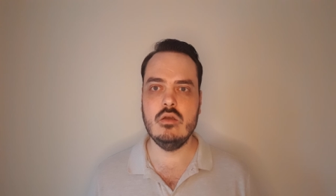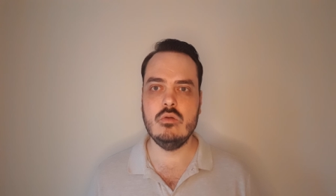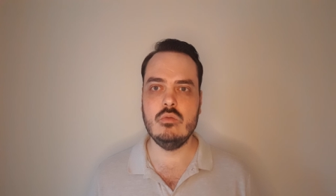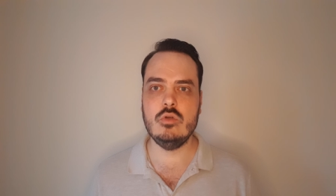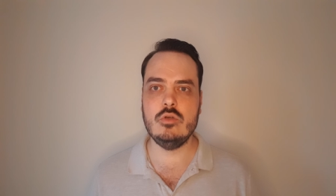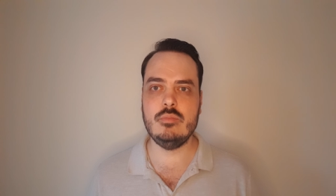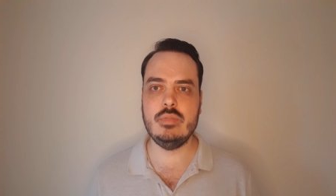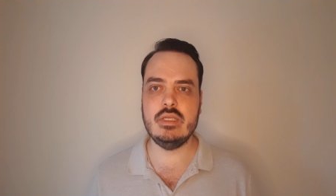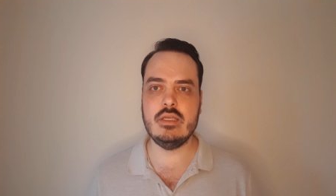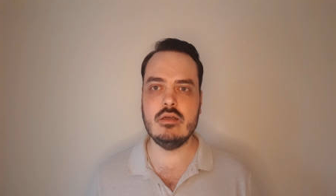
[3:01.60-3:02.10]

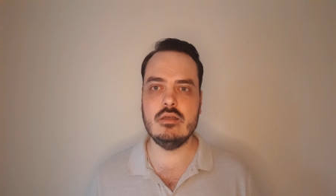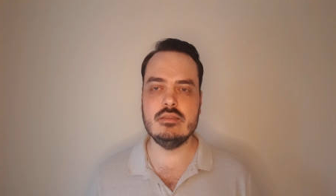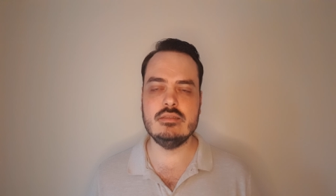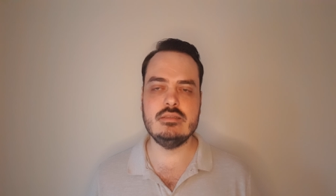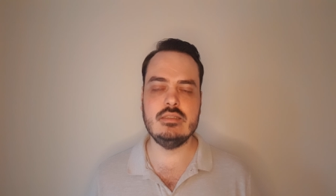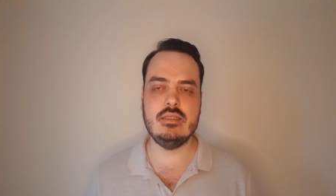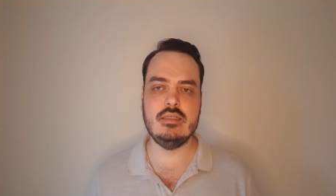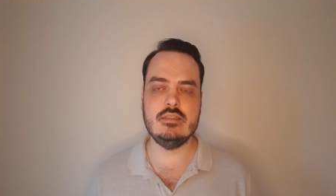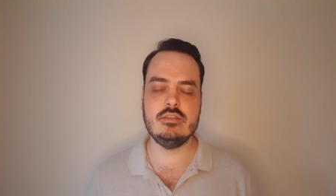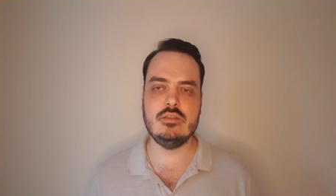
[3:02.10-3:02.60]
would be
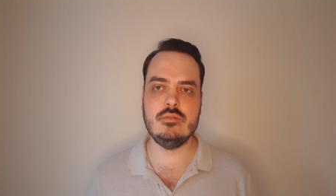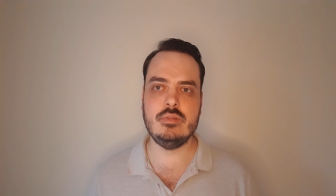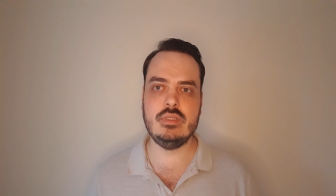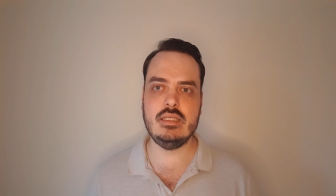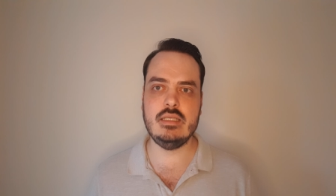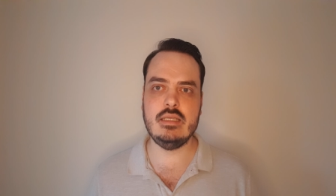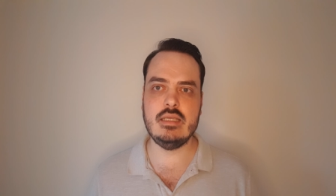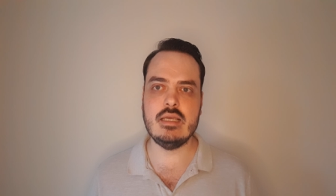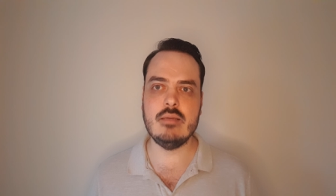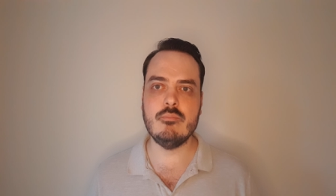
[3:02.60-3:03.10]
considered to
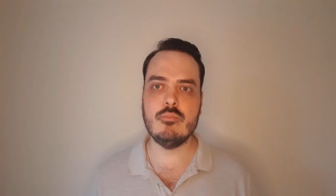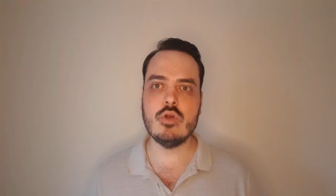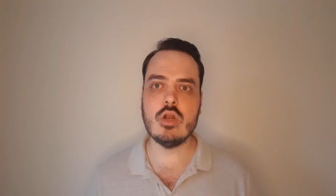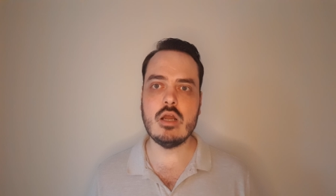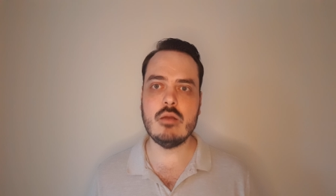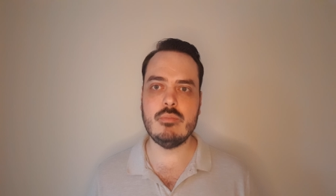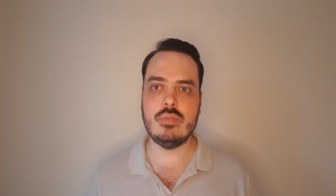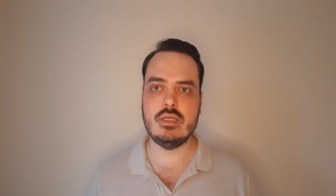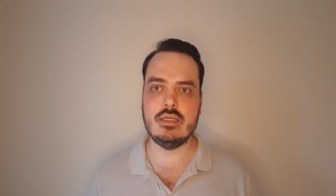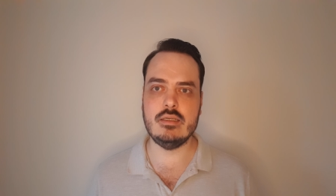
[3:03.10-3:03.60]
be
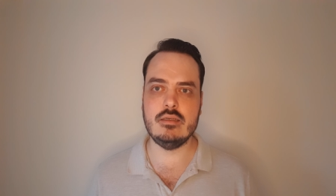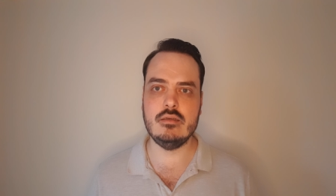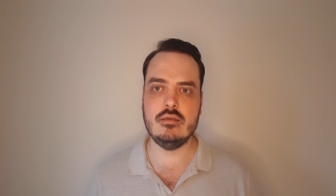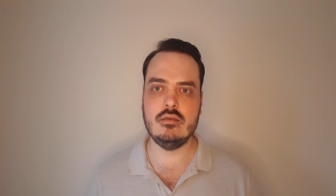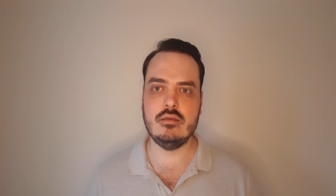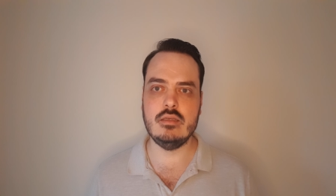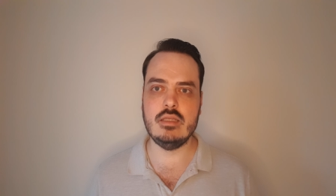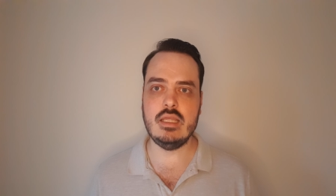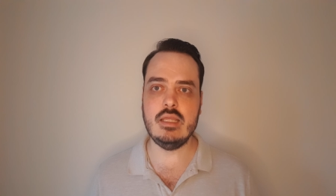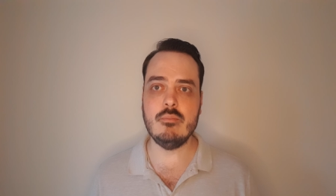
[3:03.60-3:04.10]
improper,
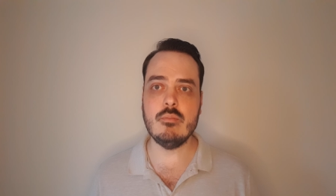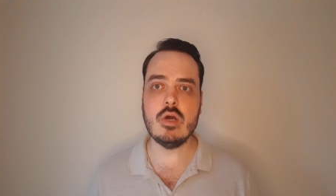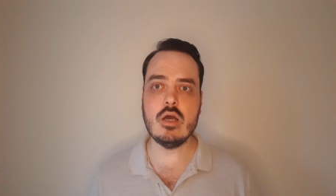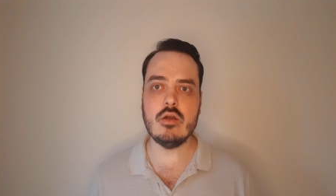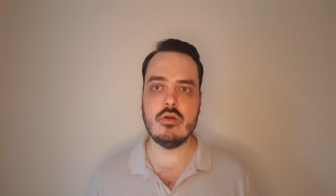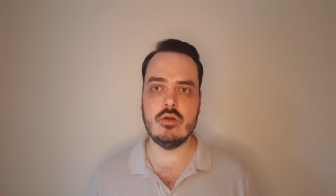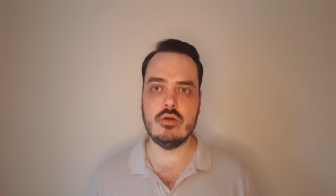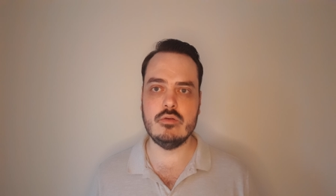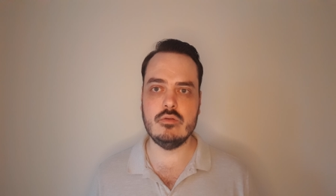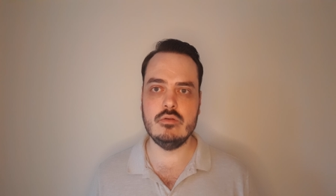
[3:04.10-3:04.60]

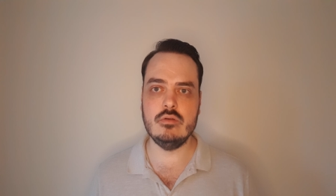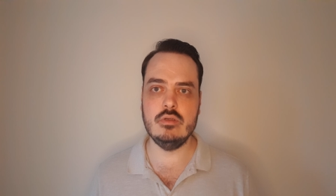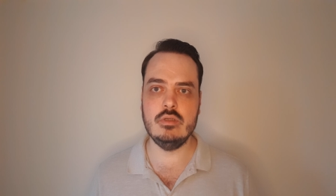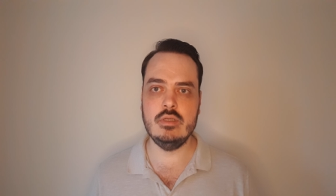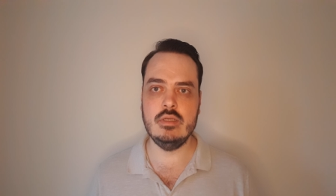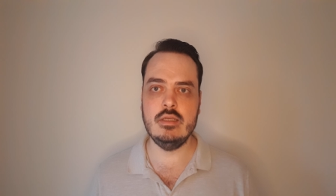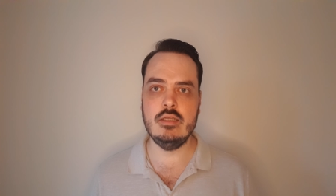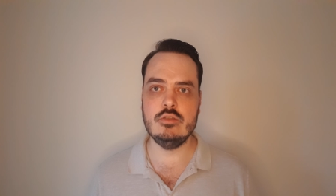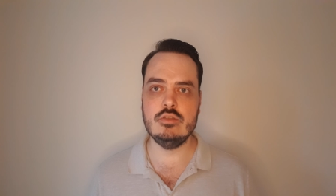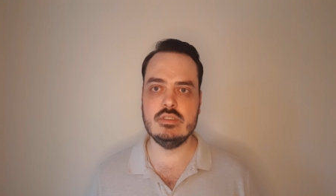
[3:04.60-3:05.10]
immoral,
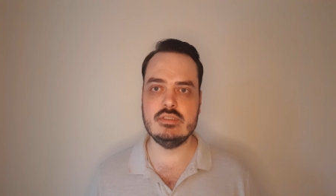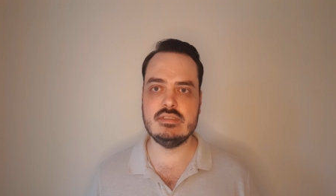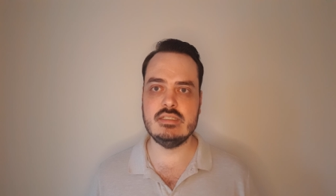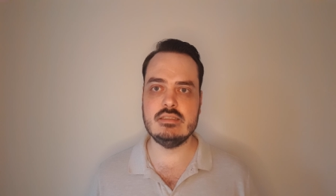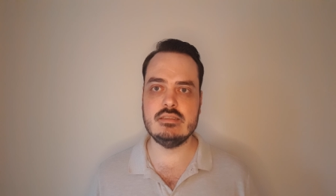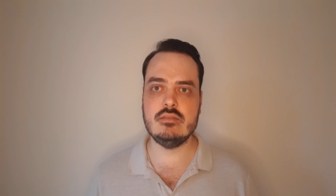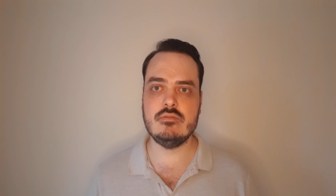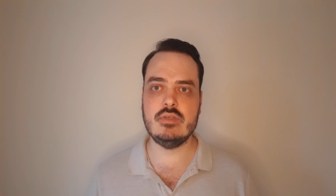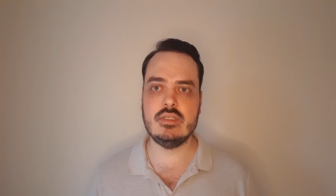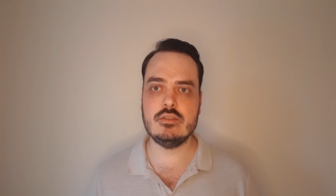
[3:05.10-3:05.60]
just
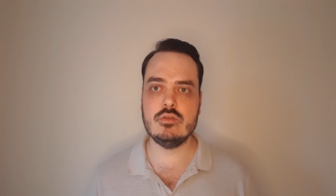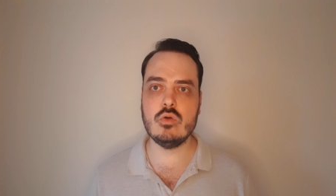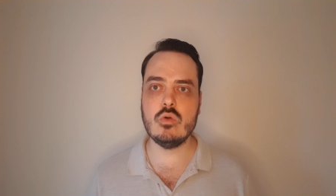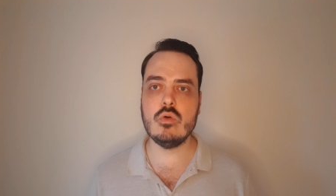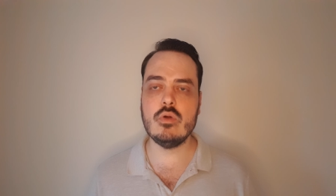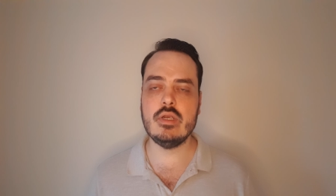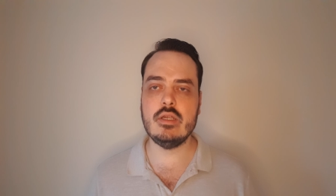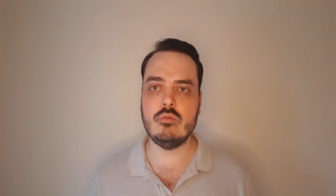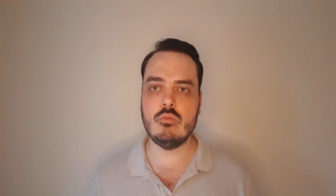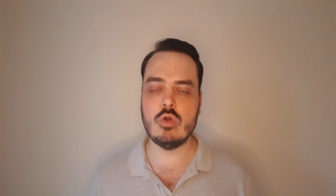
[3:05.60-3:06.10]
as a
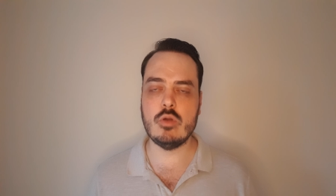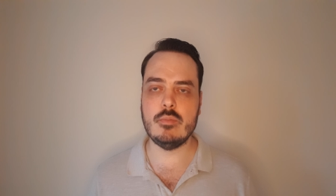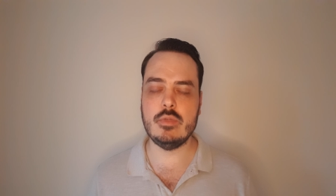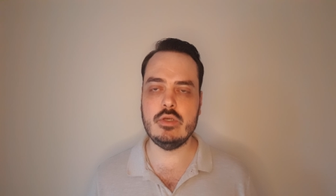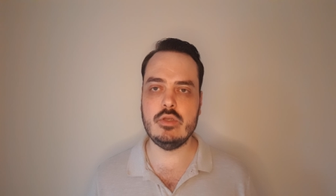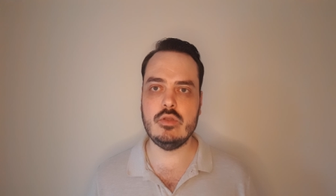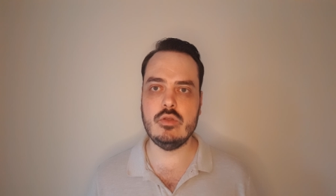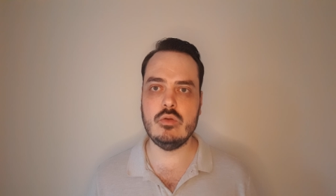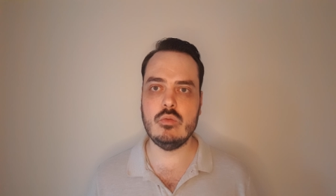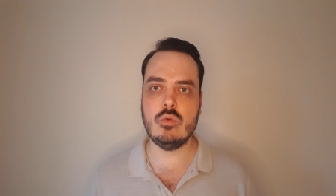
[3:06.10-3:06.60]
Victorian woman
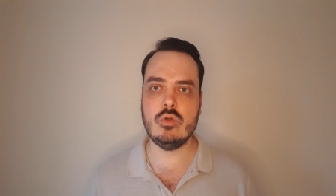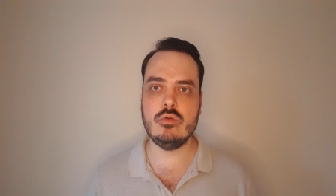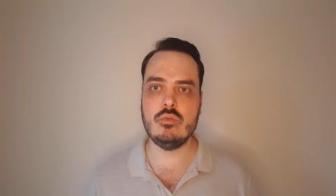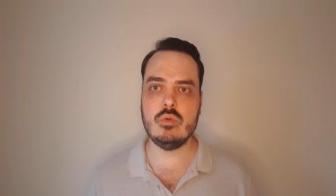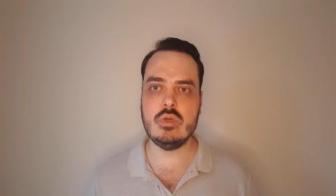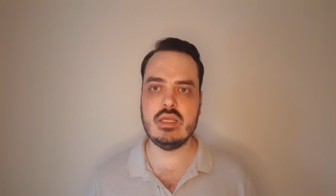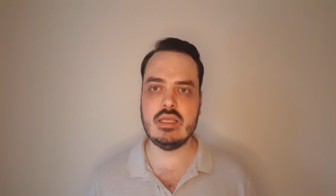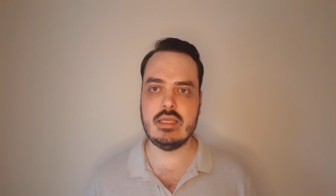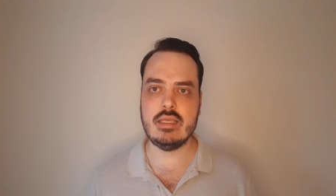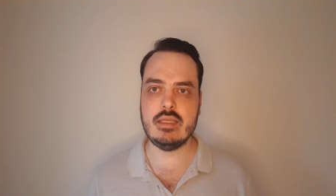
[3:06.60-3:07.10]
who would
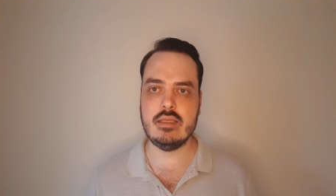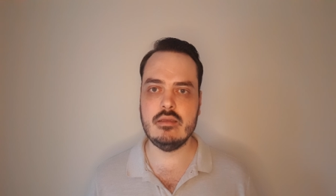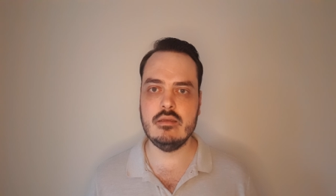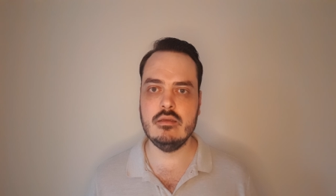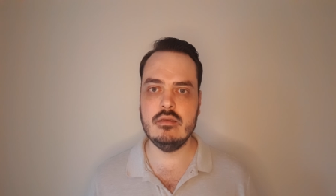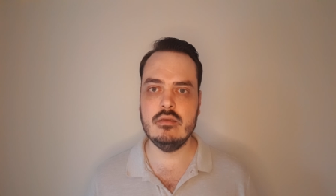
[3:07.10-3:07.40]
wear